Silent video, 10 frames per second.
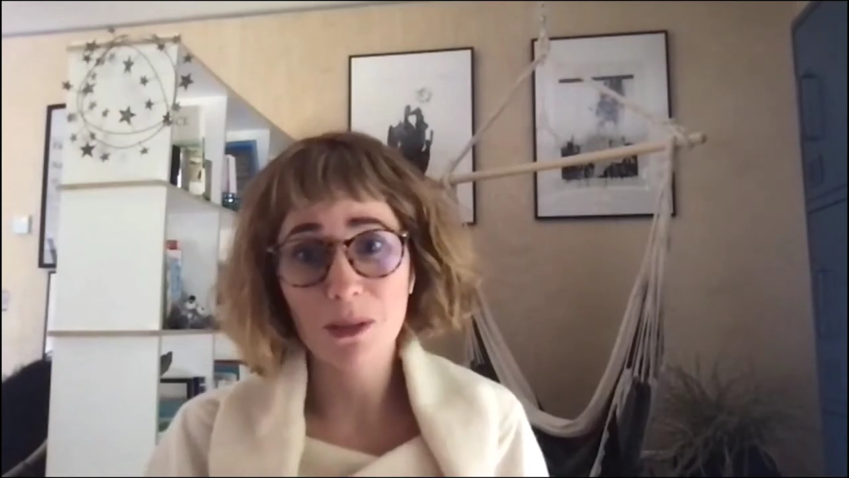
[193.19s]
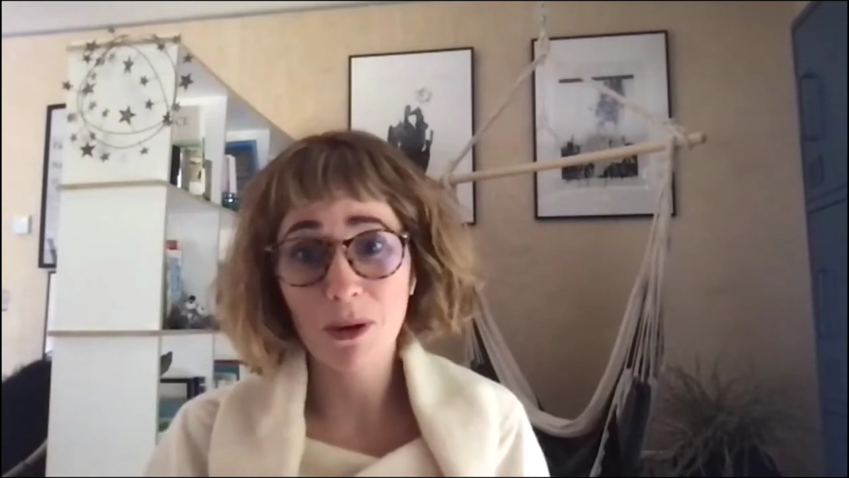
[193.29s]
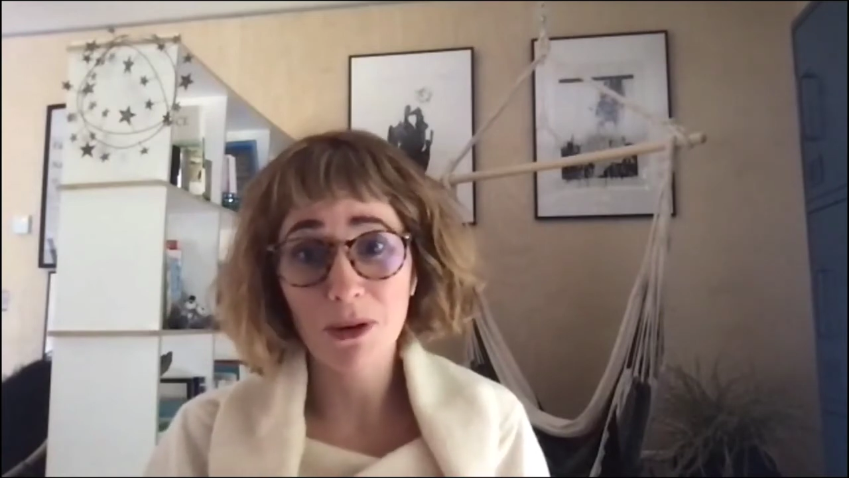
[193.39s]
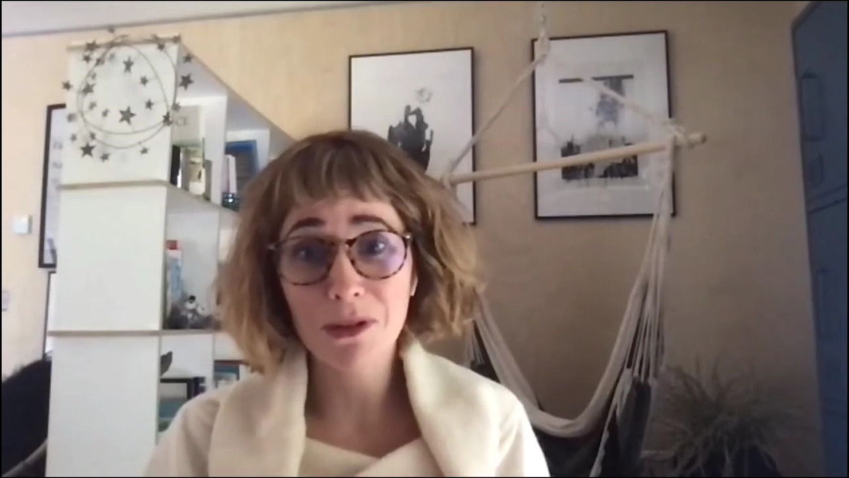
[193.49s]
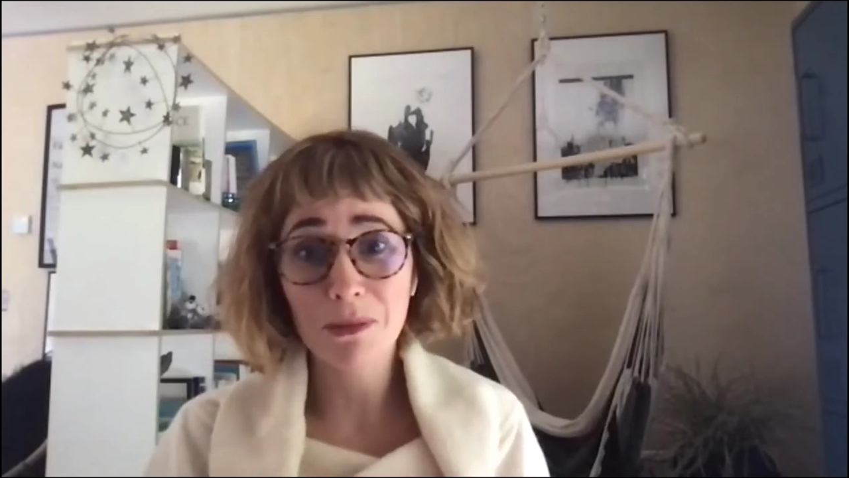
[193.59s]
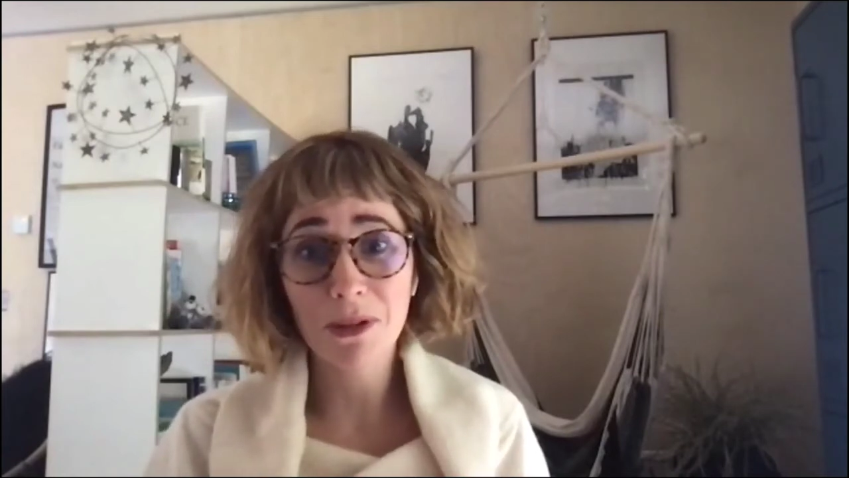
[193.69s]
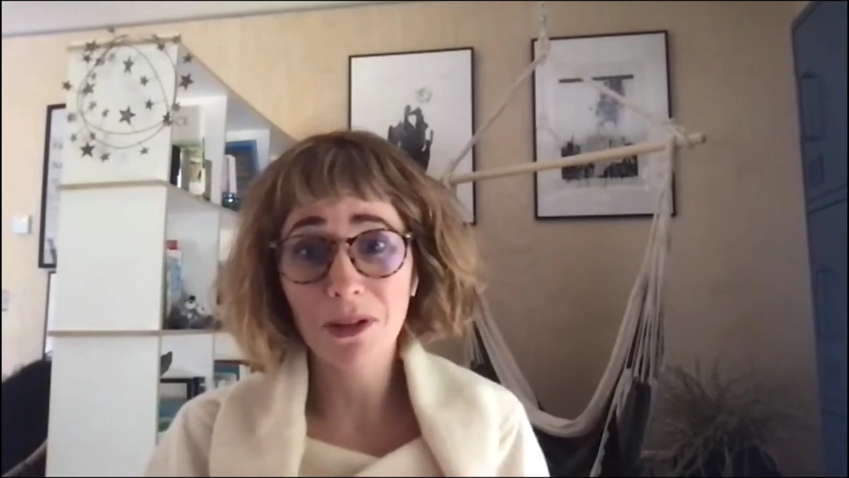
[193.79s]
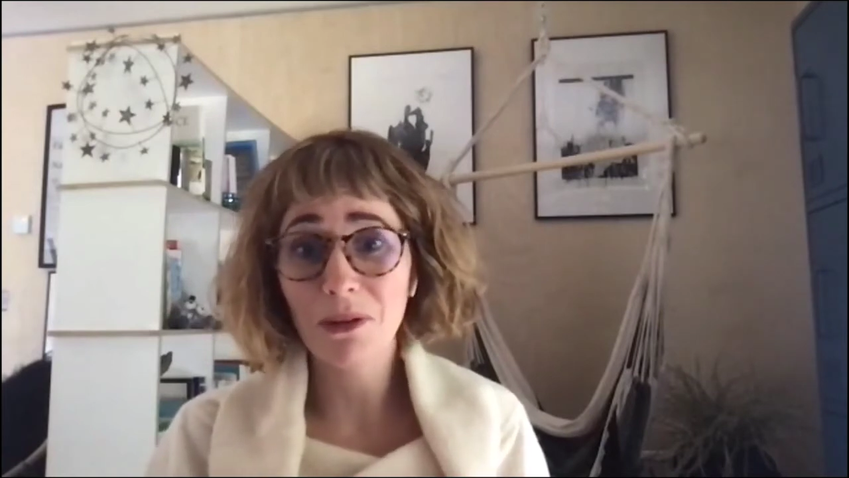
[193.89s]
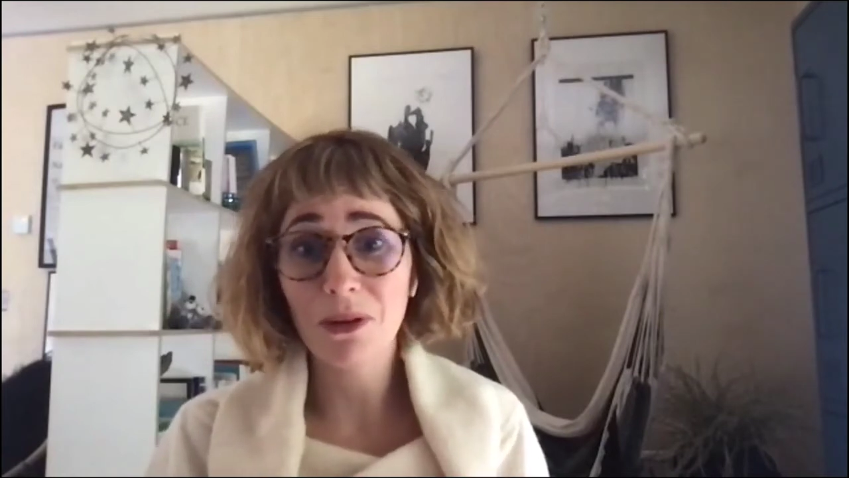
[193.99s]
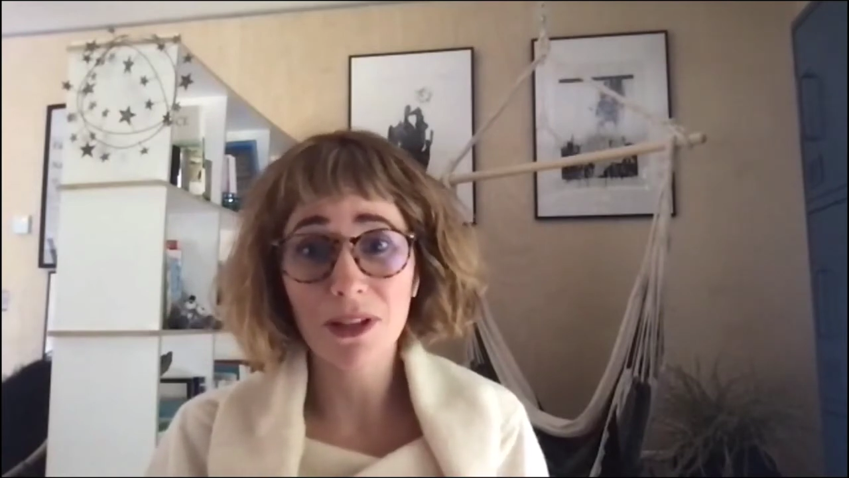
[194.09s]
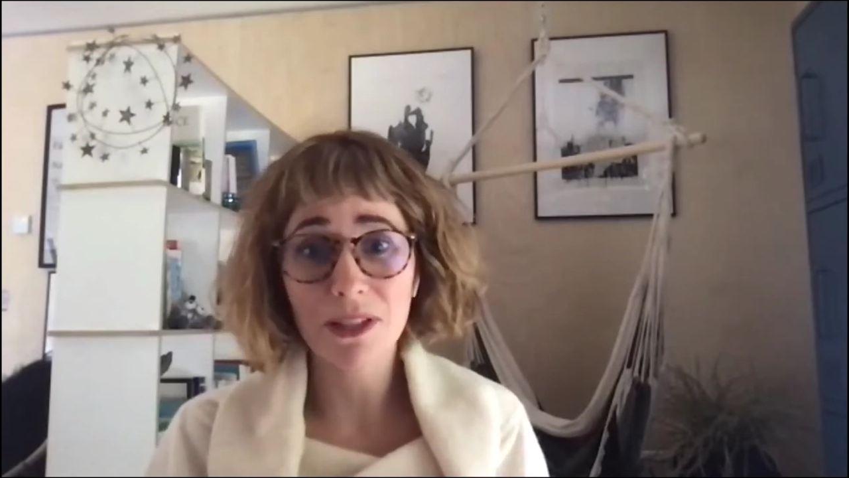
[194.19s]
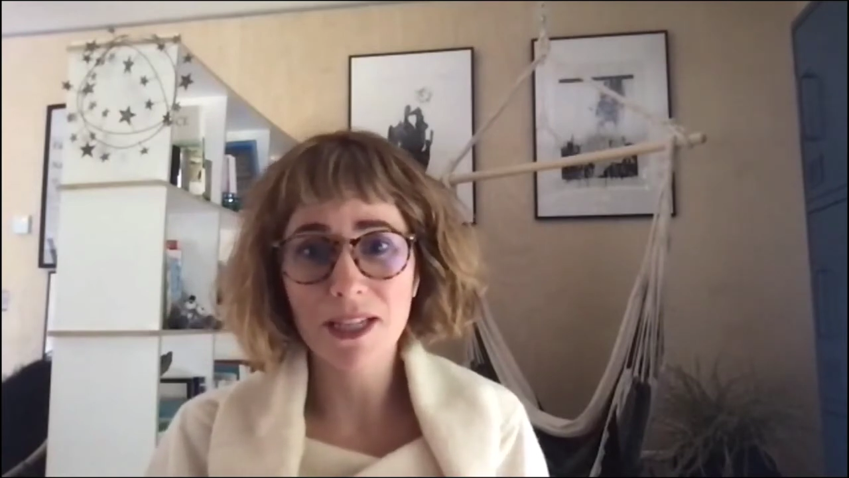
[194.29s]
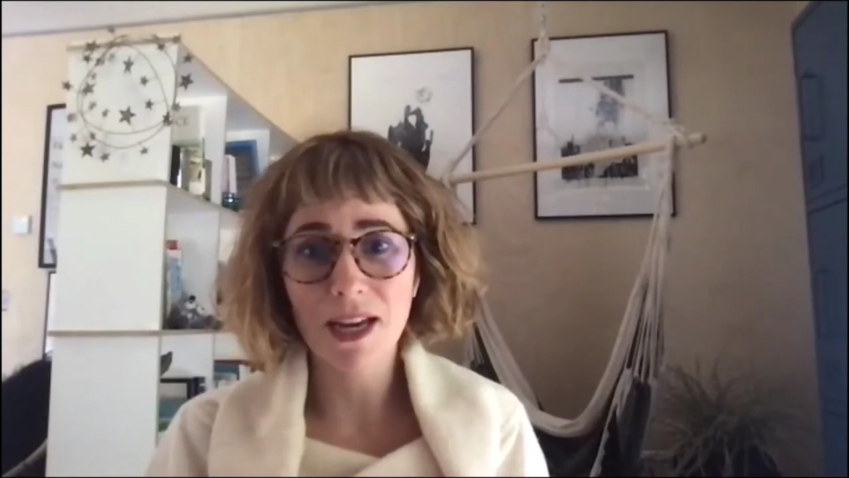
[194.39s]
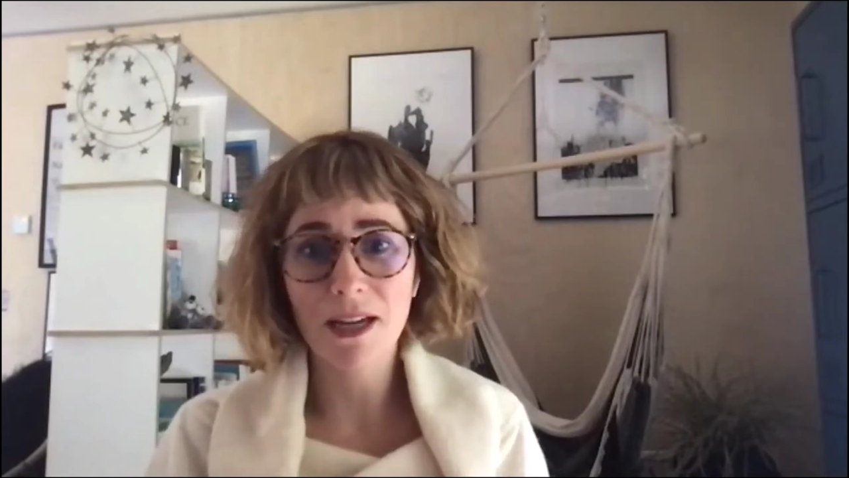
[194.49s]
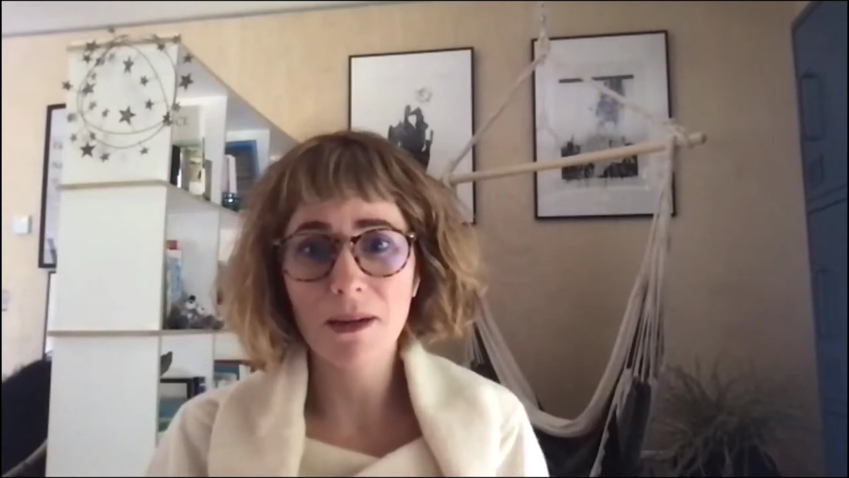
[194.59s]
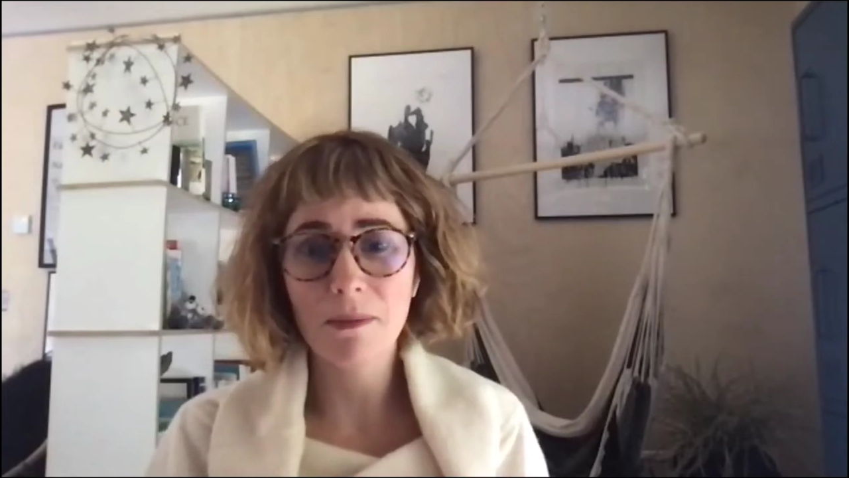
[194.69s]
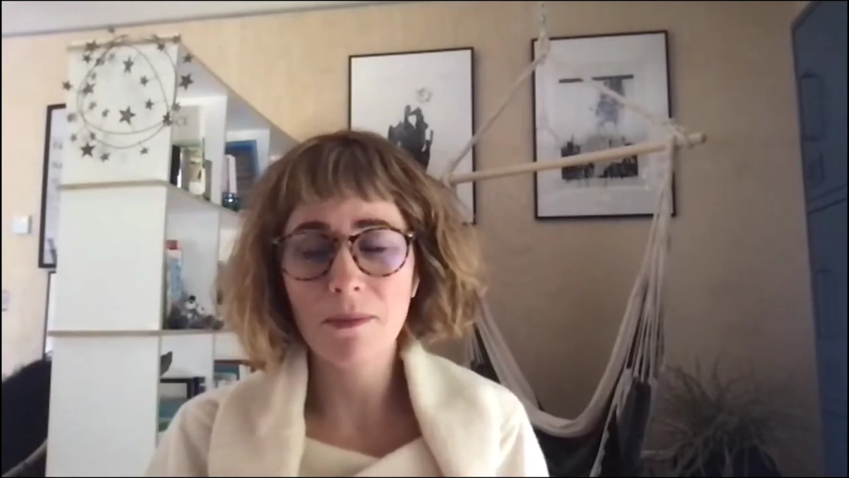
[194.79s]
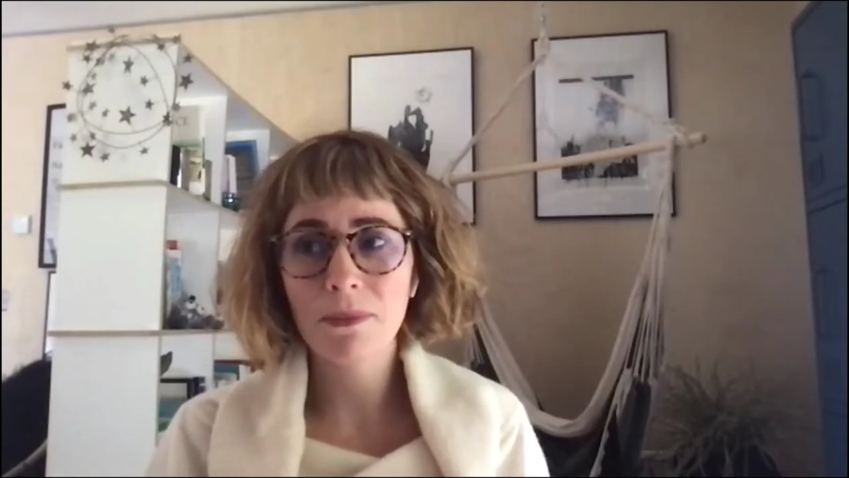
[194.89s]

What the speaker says: possible all the time.